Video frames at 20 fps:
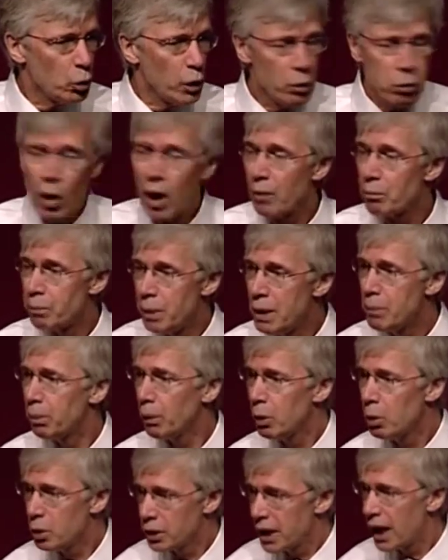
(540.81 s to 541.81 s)
we want
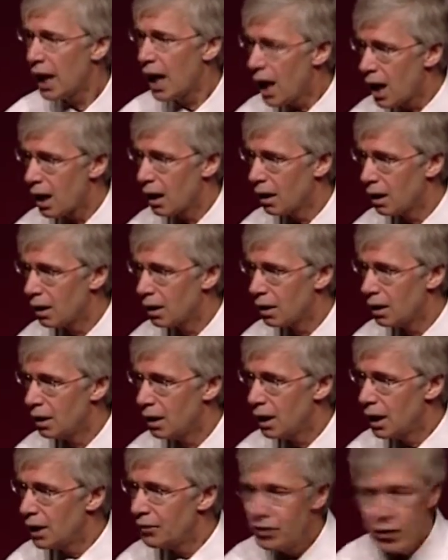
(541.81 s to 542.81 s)
people who care.
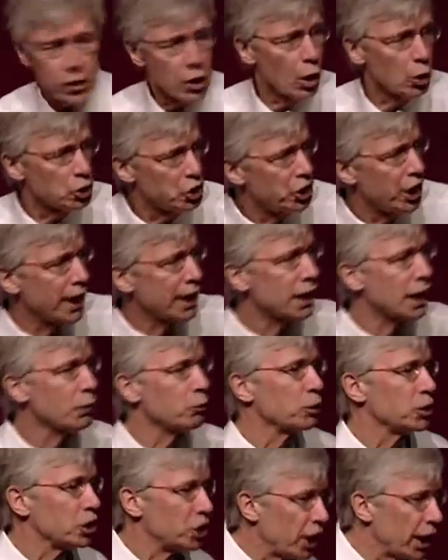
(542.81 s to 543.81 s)
If you don't
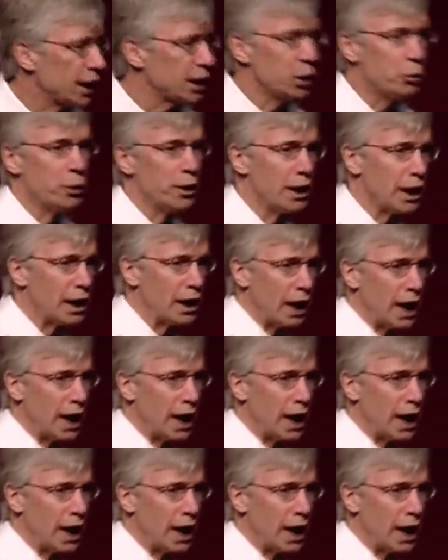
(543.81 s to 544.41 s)
genu genuinely